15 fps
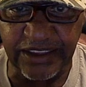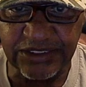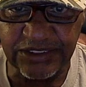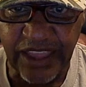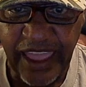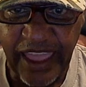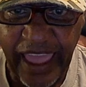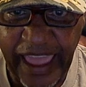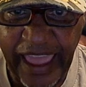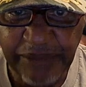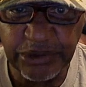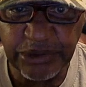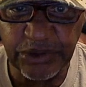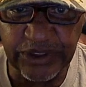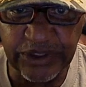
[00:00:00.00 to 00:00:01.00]
is,
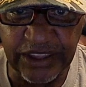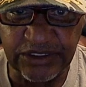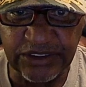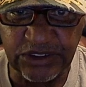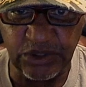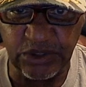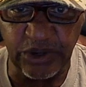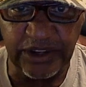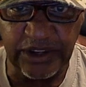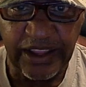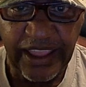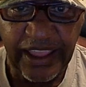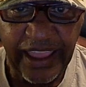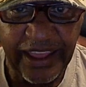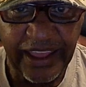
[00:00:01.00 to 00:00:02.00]
able to get to it,
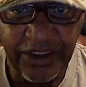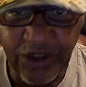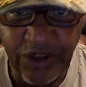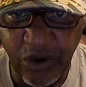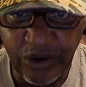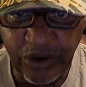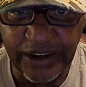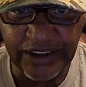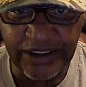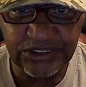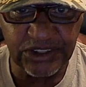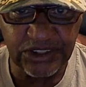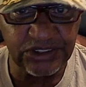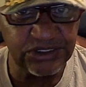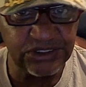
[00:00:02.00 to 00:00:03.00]
and no
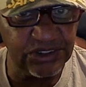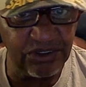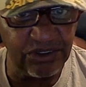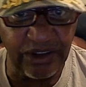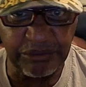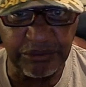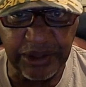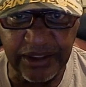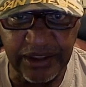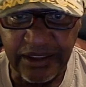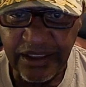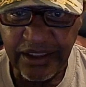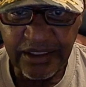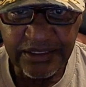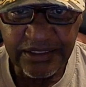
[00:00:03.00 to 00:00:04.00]
glitches, you know what I
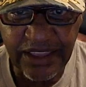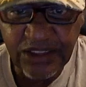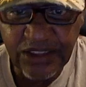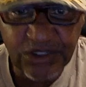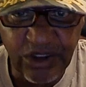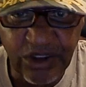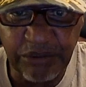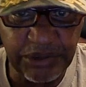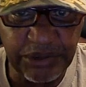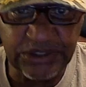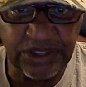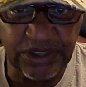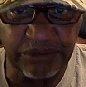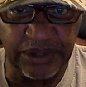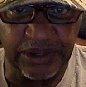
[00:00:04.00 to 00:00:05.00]
mean? There's going to be
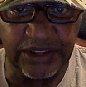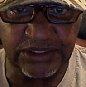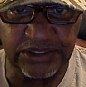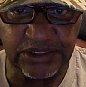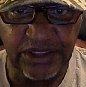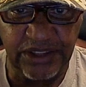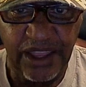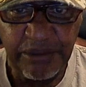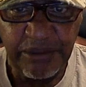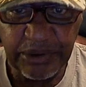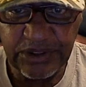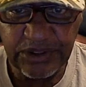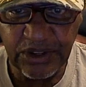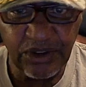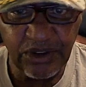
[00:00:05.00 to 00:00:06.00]
some glitches.
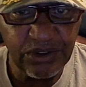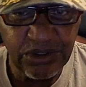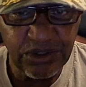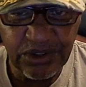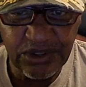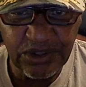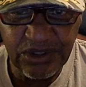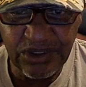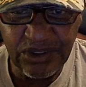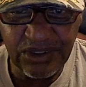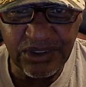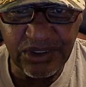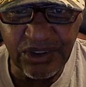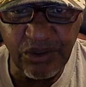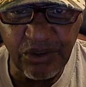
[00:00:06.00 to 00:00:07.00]
But you
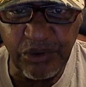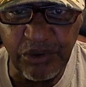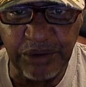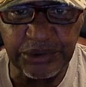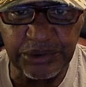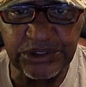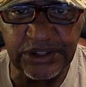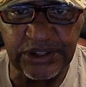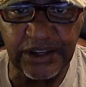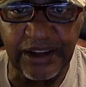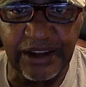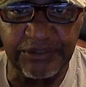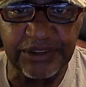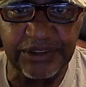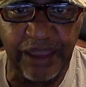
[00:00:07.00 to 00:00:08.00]
don't want a machine
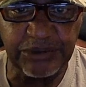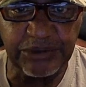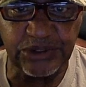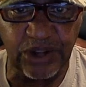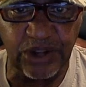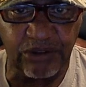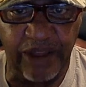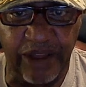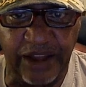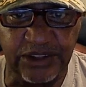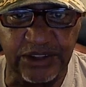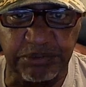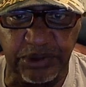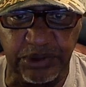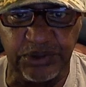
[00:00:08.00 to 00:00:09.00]
that every time you turn around
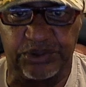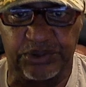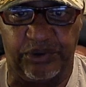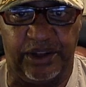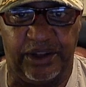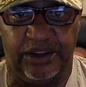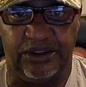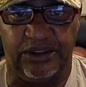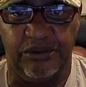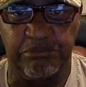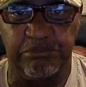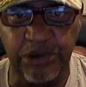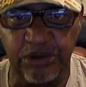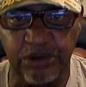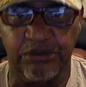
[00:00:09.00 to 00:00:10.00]
it's blue screening you.
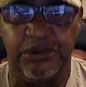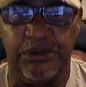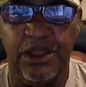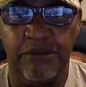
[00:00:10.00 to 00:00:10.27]
Boom,